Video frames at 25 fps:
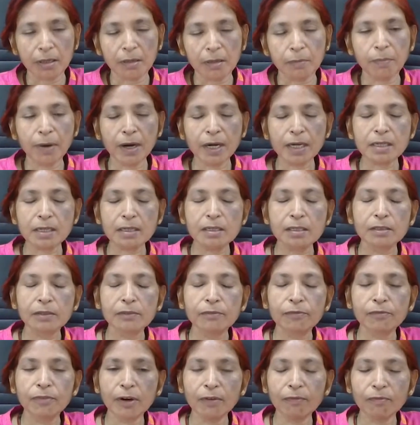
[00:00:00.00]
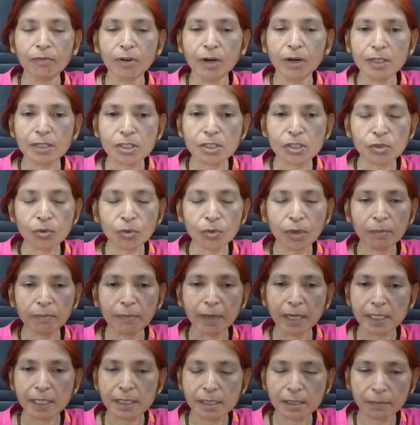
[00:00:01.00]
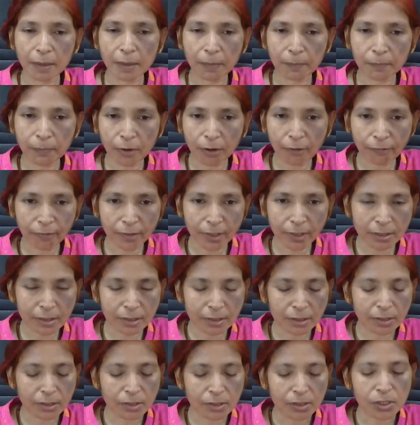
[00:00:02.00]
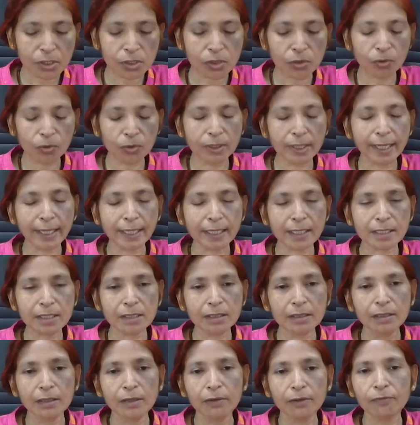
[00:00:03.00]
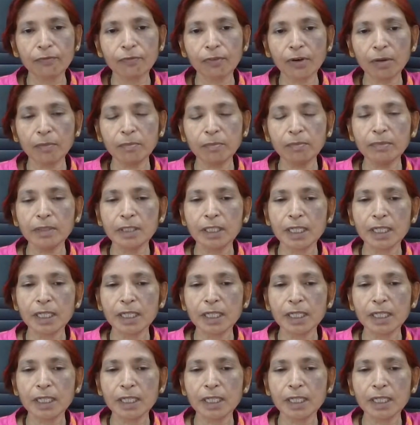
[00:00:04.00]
But firm wants to earn maximum profit, so that firm